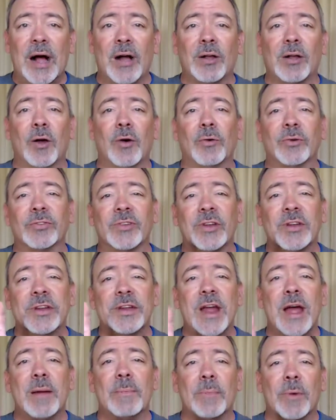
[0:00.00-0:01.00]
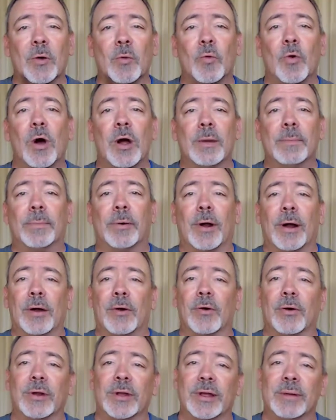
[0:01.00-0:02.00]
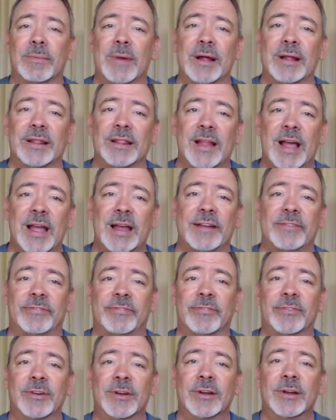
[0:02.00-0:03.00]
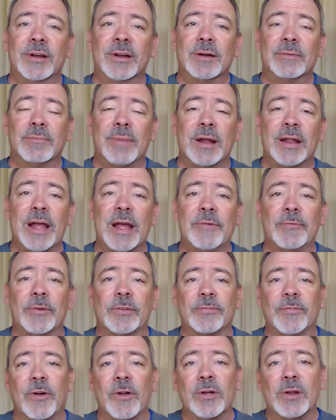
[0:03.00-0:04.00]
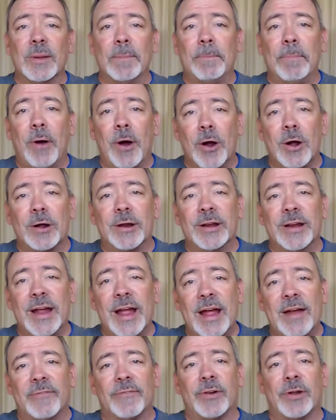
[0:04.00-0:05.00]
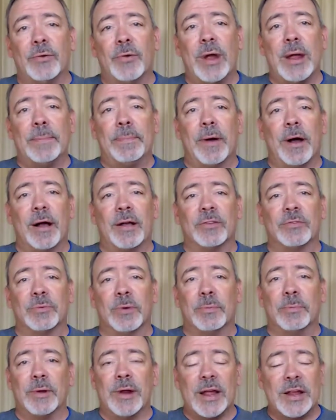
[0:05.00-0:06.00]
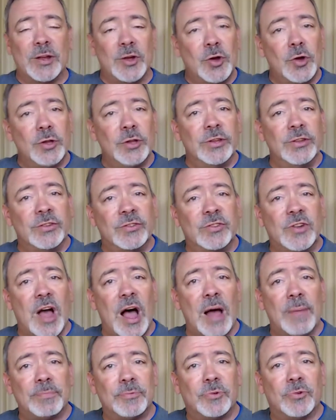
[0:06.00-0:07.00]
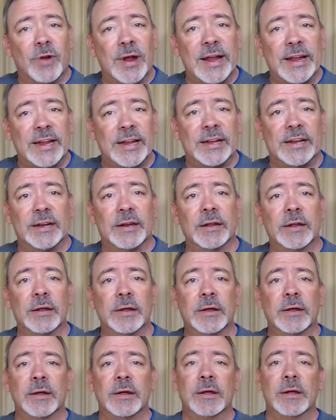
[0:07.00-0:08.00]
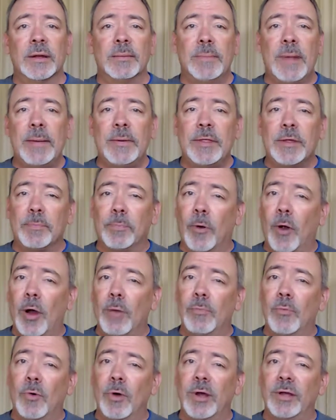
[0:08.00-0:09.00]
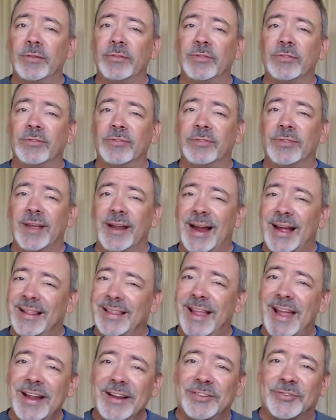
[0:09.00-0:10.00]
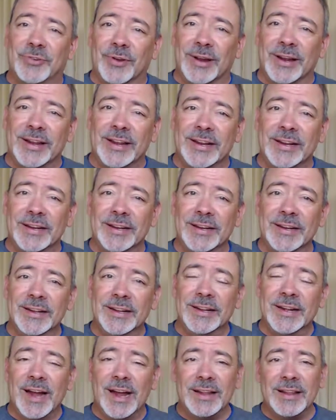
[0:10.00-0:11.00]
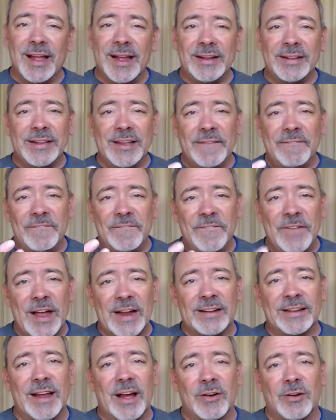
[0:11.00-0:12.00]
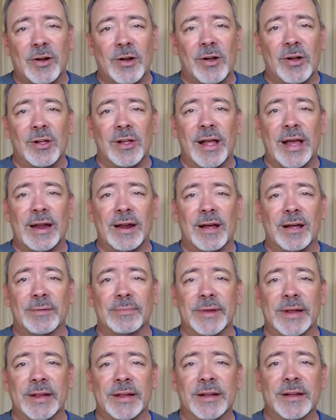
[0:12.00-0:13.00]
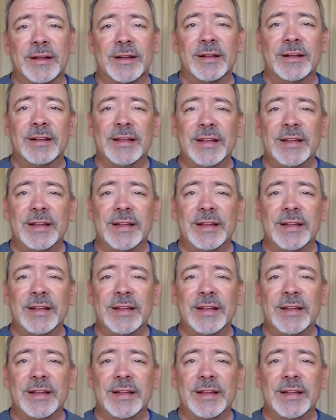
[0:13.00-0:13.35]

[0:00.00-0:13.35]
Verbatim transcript: Alcohol was a number one priority in my life. My life was falling apart in every way possible, but I couldn't stop drinking. Maybe the problem was that I liked drinking. I liked the effect alcohol had on me.